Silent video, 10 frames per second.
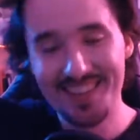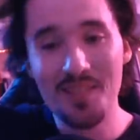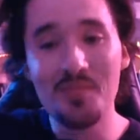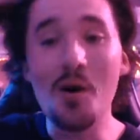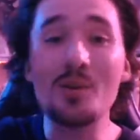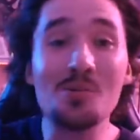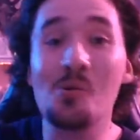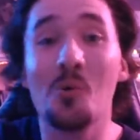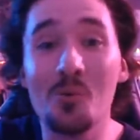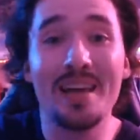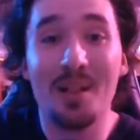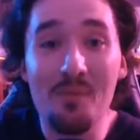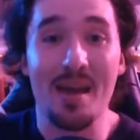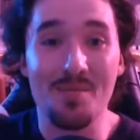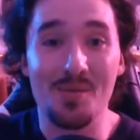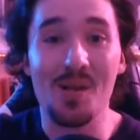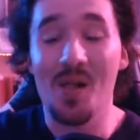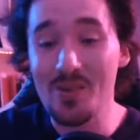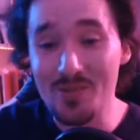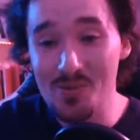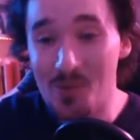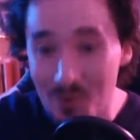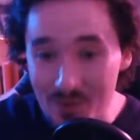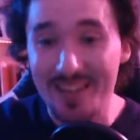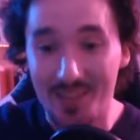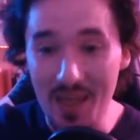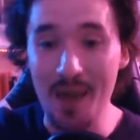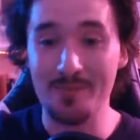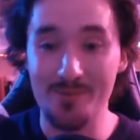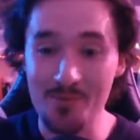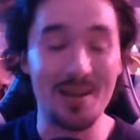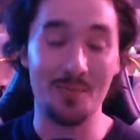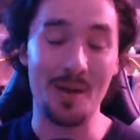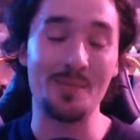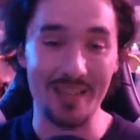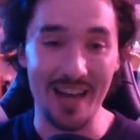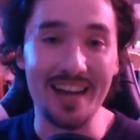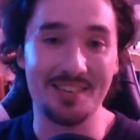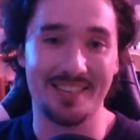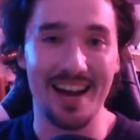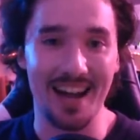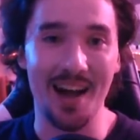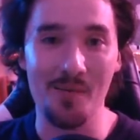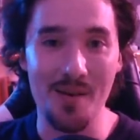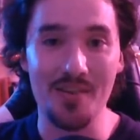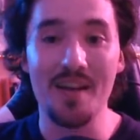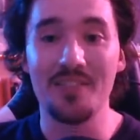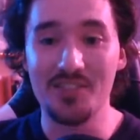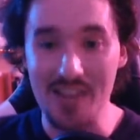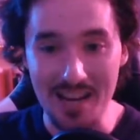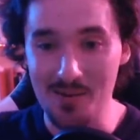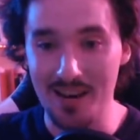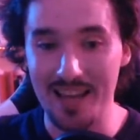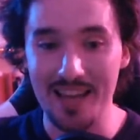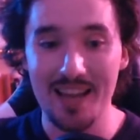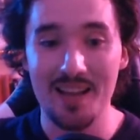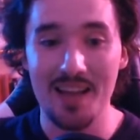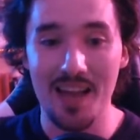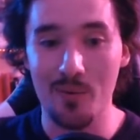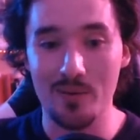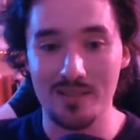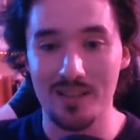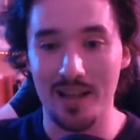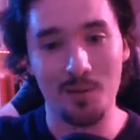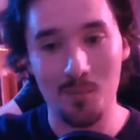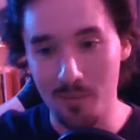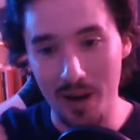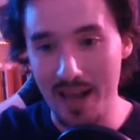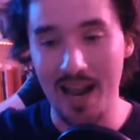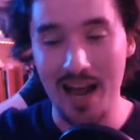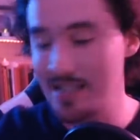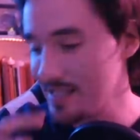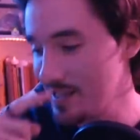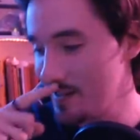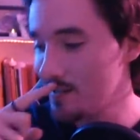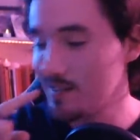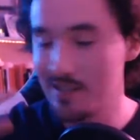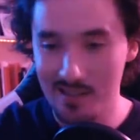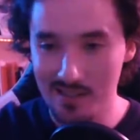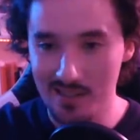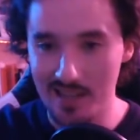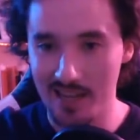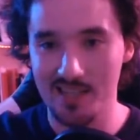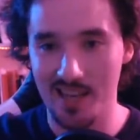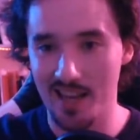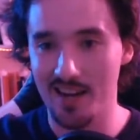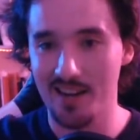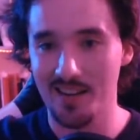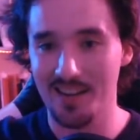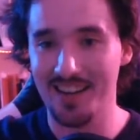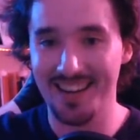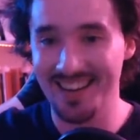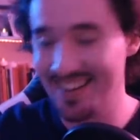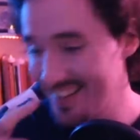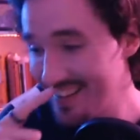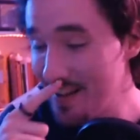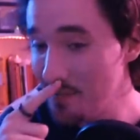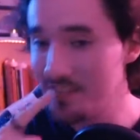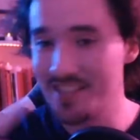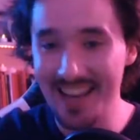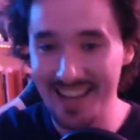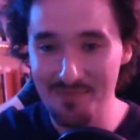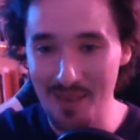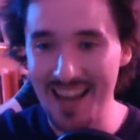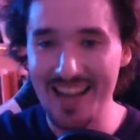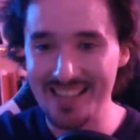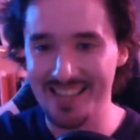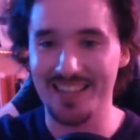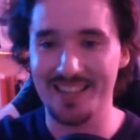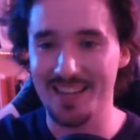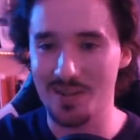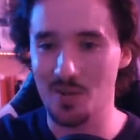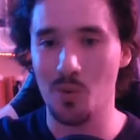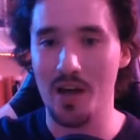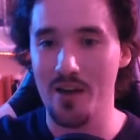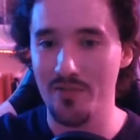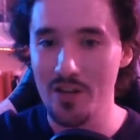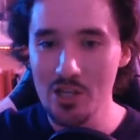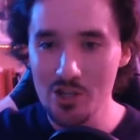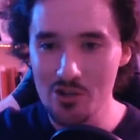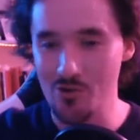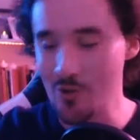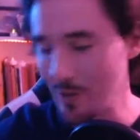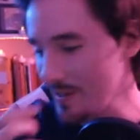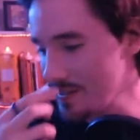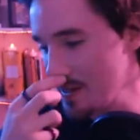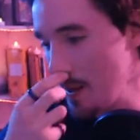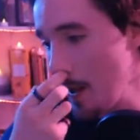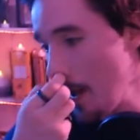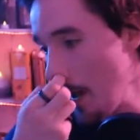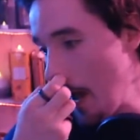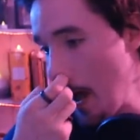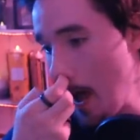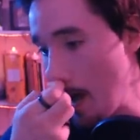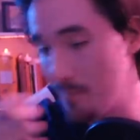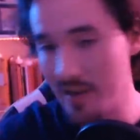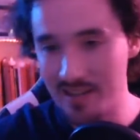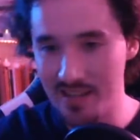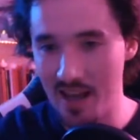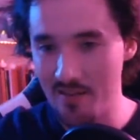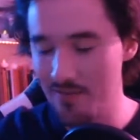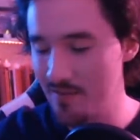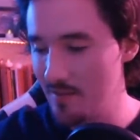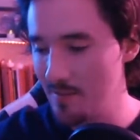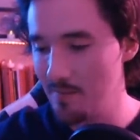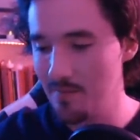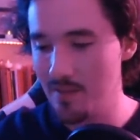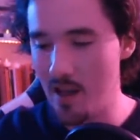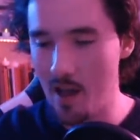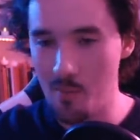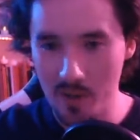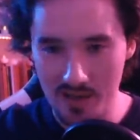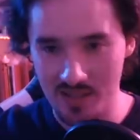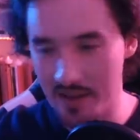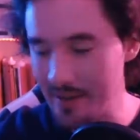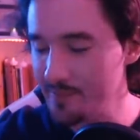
Those are all real people. Those are all real names of real people that I used to hang out with. Genuinely, it was like Blagars, Dickskin, Dwarf, Strudels, Big Dave, Pisser,